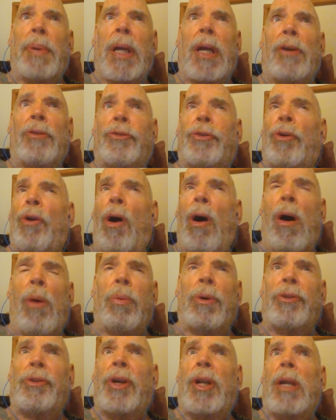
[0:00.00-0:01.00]
because they're
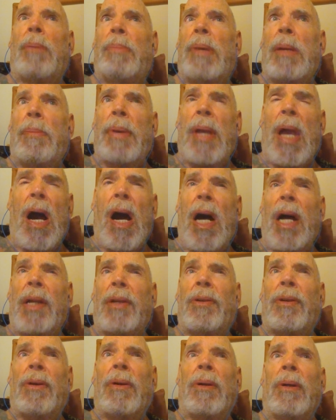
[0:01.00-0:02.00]
always going to be
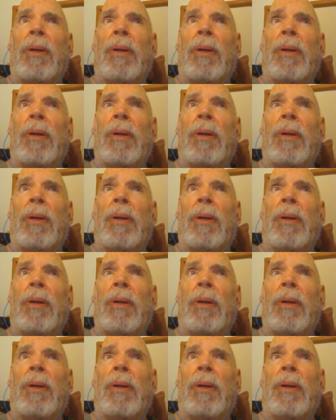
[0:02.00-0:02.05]
behind